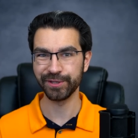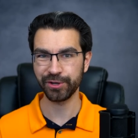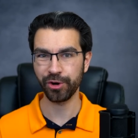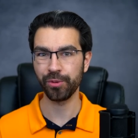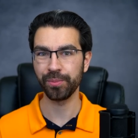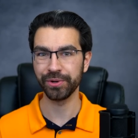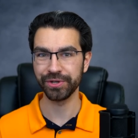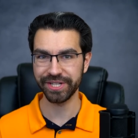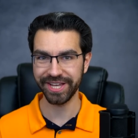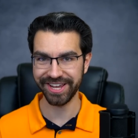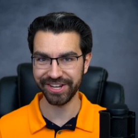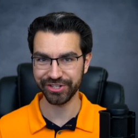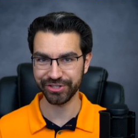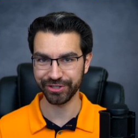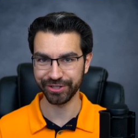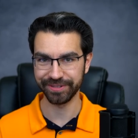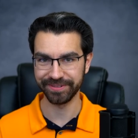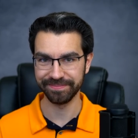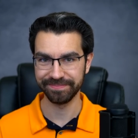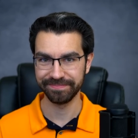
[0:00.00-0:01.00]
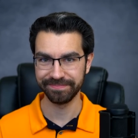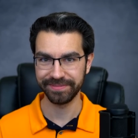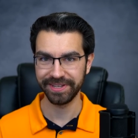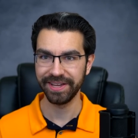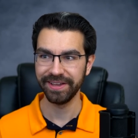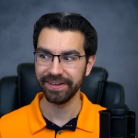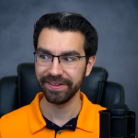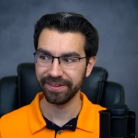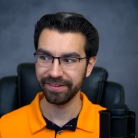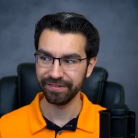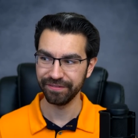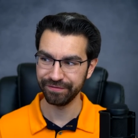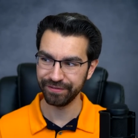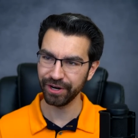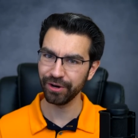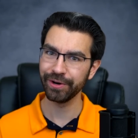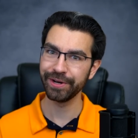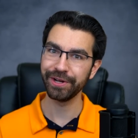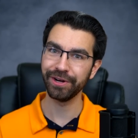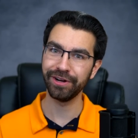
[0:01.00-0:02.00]
interpretation.
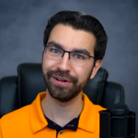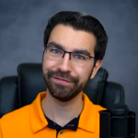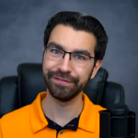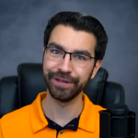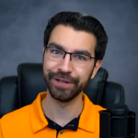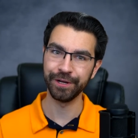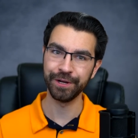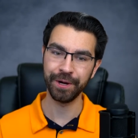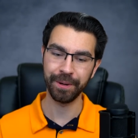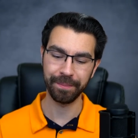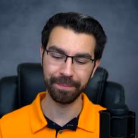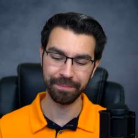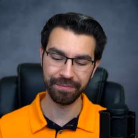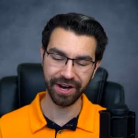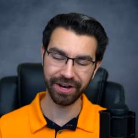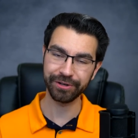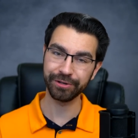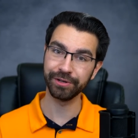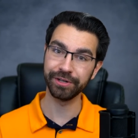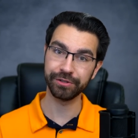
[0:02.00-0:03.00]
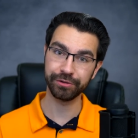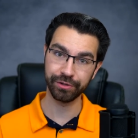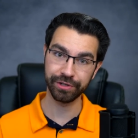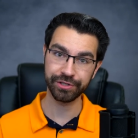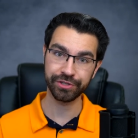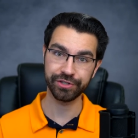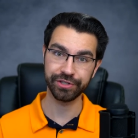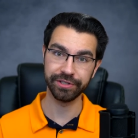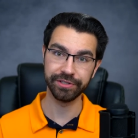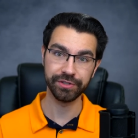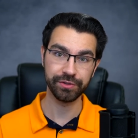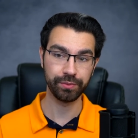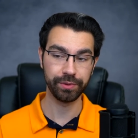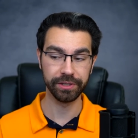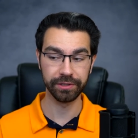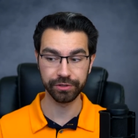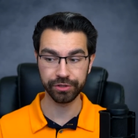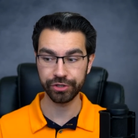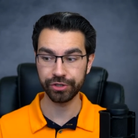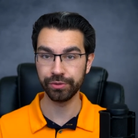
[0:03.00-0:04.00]
Very often, moderate Christians
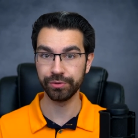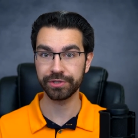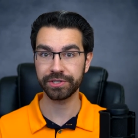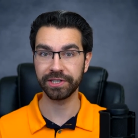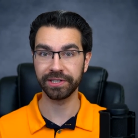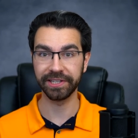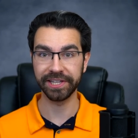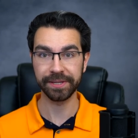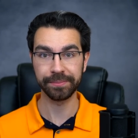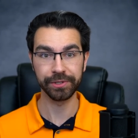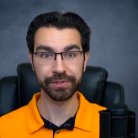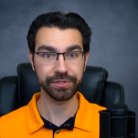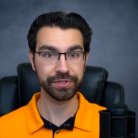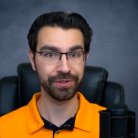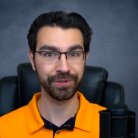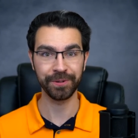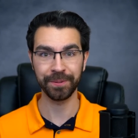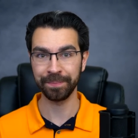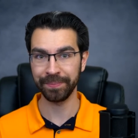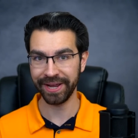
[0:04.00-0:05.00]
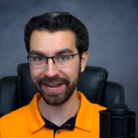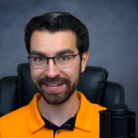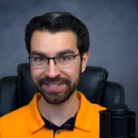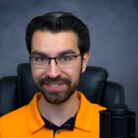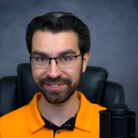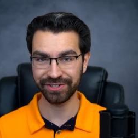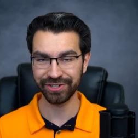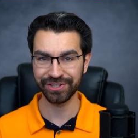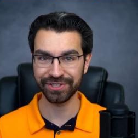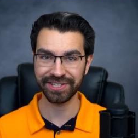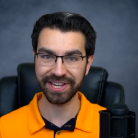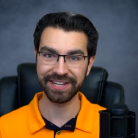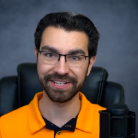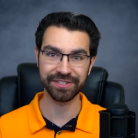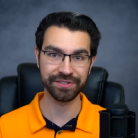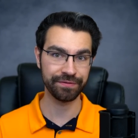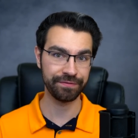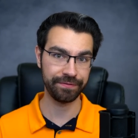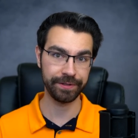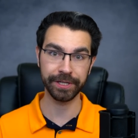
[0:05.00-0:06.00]
will choose to label certain passages
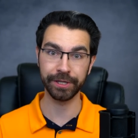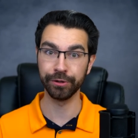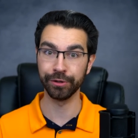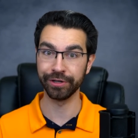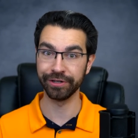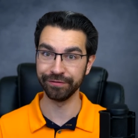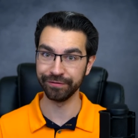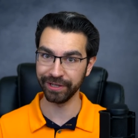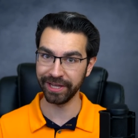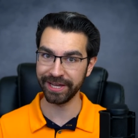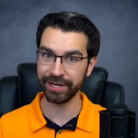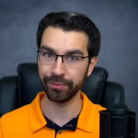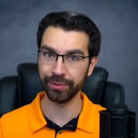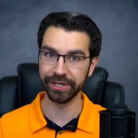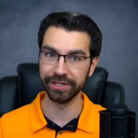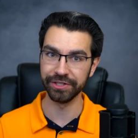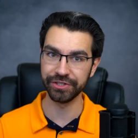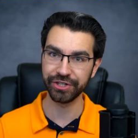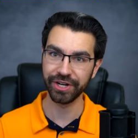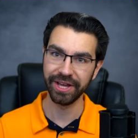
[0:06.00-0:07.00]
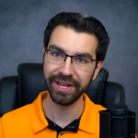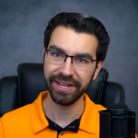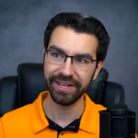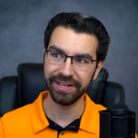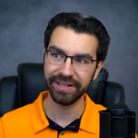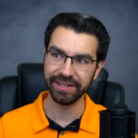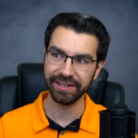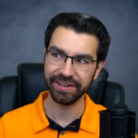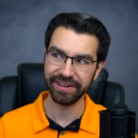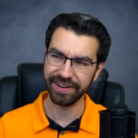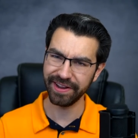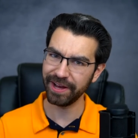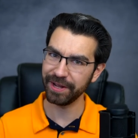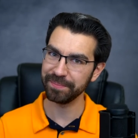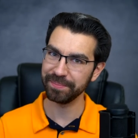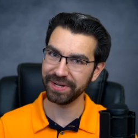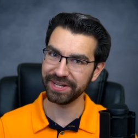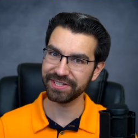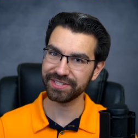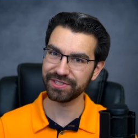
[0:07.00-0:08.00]
as figurative language,
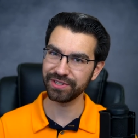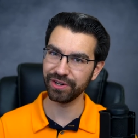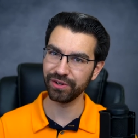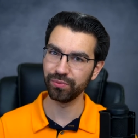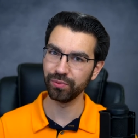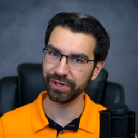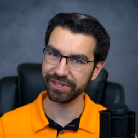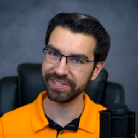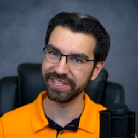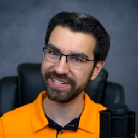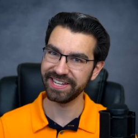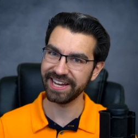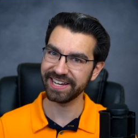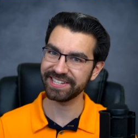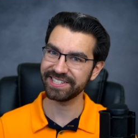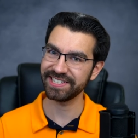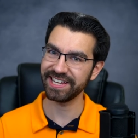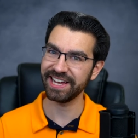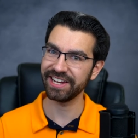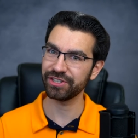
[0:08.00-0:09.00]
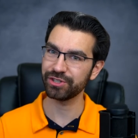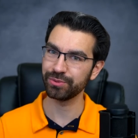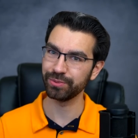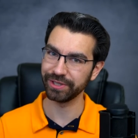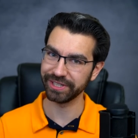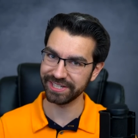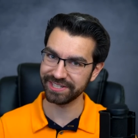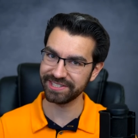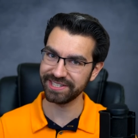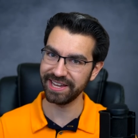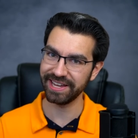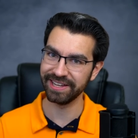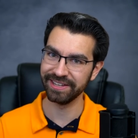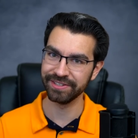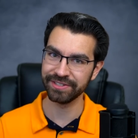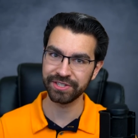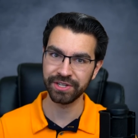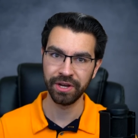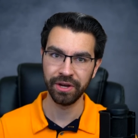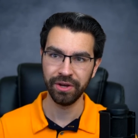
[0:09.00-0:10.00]
not based on what the text actually
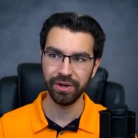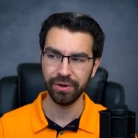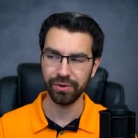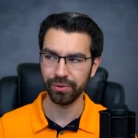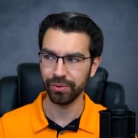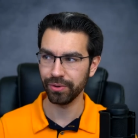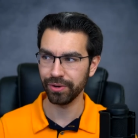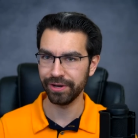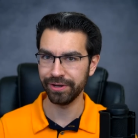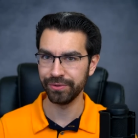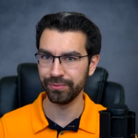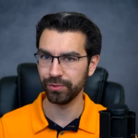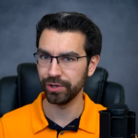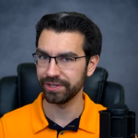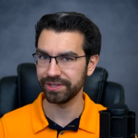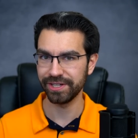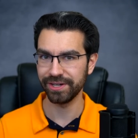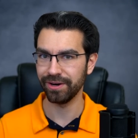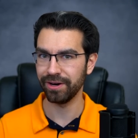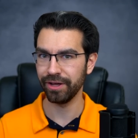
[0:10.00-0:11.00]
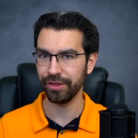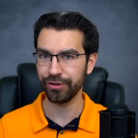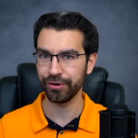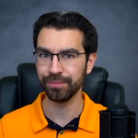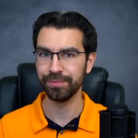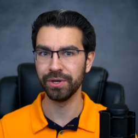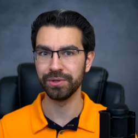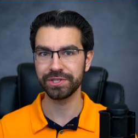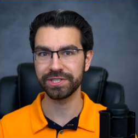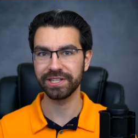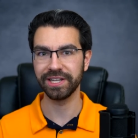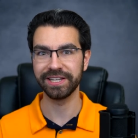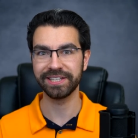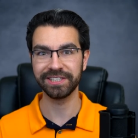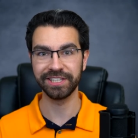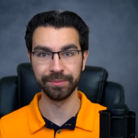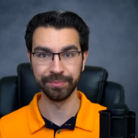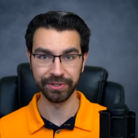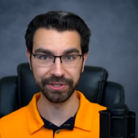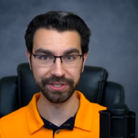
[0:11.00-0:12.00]
says, or on what the author most
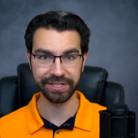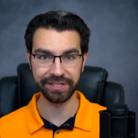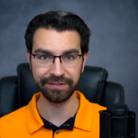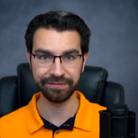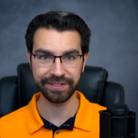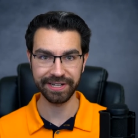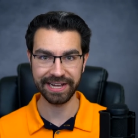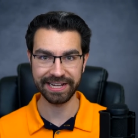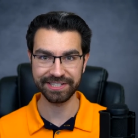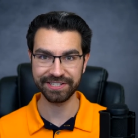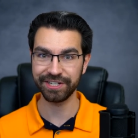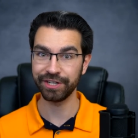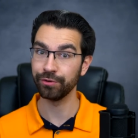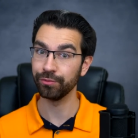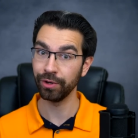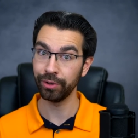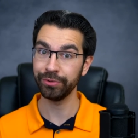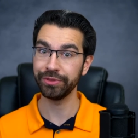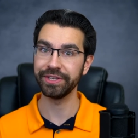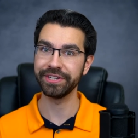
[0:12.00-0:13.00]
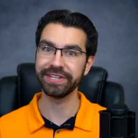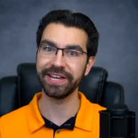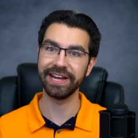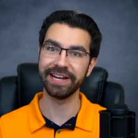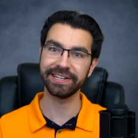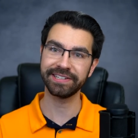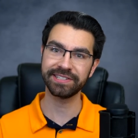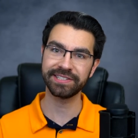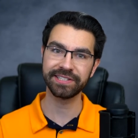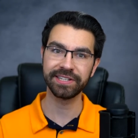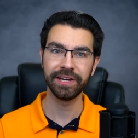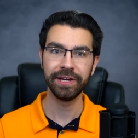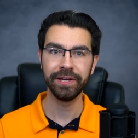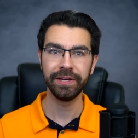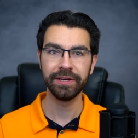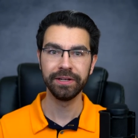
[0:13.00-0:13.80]
likely believed as he wrote the text,